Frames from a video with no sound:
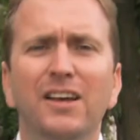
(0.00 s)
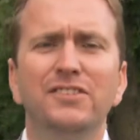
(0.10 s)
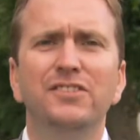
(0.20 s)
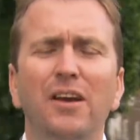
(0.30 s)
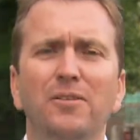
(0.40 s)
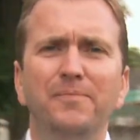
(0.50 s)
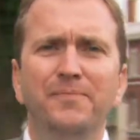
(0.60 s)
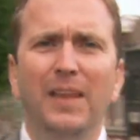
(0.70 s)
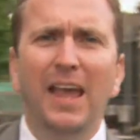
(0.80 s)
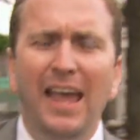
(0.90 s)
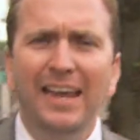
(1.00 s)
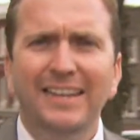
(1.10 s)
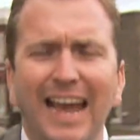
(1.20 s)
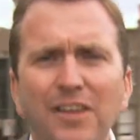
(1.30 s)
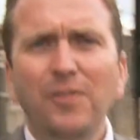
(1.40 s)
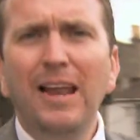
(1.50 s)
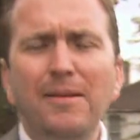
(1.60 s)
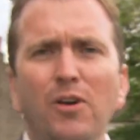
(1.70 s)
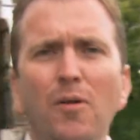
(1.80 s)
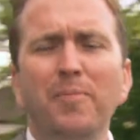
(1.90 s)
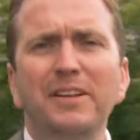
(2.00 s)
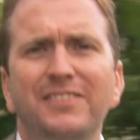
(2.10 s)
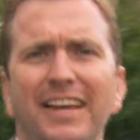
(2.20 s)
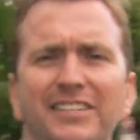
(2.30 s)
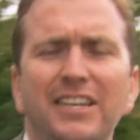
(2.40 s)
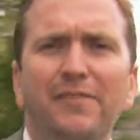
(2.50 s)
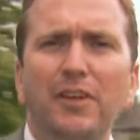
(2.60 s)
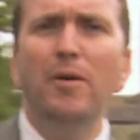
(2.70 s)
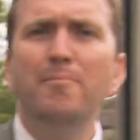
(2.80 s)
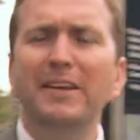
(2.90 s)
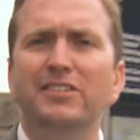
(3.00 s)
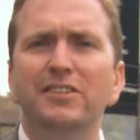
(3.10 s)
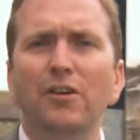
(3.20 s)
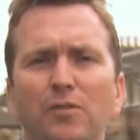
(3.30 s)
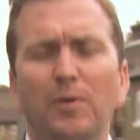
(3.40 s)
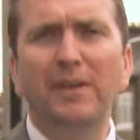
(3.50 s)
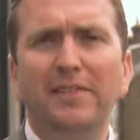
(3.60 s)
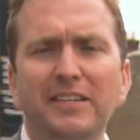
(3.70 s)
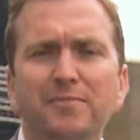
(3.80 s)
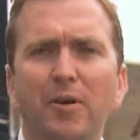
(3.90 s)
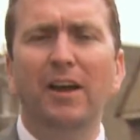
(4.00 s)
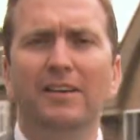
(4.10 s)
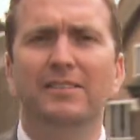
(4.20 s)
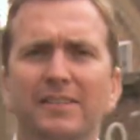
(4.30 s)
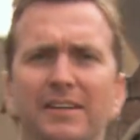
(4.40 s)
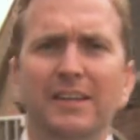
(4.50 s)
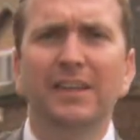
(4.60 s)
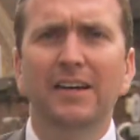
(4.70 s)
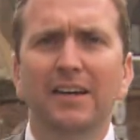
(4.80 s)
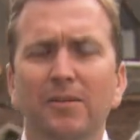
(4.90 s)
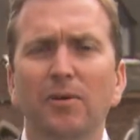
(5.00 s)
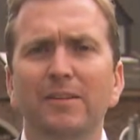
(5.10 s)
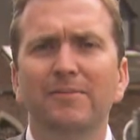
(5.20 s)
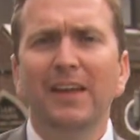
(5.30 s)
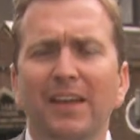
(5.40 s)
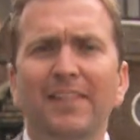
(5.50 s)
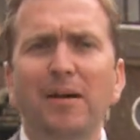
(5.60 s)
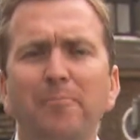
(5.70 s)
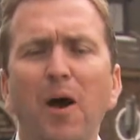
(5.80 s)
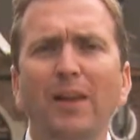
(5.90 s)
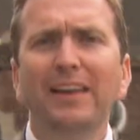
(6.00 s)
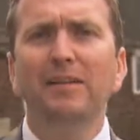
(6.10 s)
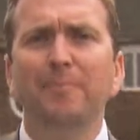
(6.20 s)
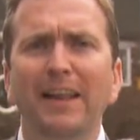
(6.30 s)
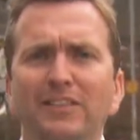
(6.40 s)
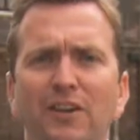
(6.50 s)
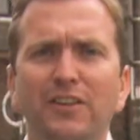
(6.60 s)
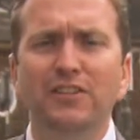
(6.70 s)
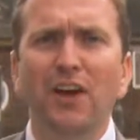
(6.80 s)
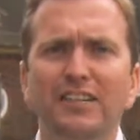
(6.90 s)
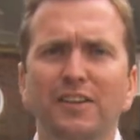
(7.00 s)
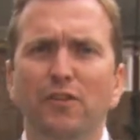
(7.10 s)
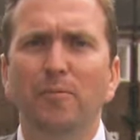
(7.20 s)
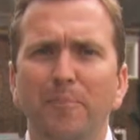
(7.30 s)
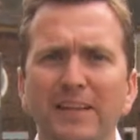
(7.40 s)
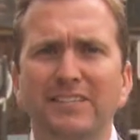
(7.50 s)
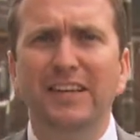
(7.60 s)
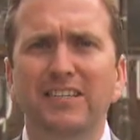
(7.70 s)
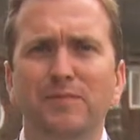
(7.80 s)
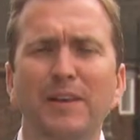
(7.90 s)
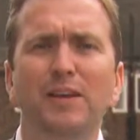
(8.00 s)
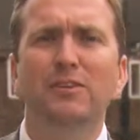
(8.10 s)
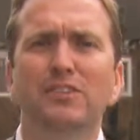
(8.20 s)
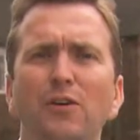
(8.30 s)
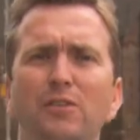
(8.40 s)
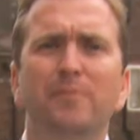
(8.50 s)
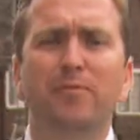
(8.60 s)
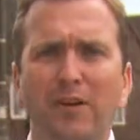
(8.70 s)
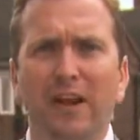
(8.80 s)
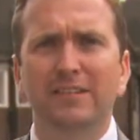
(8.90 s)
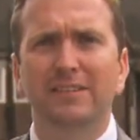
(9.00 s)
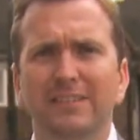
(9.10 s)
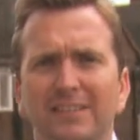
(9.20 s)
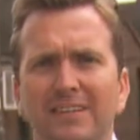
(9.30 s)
So, can you claim compensation if you were missold one of these products? Well, that partly depends on the size of your business when you were sold the product.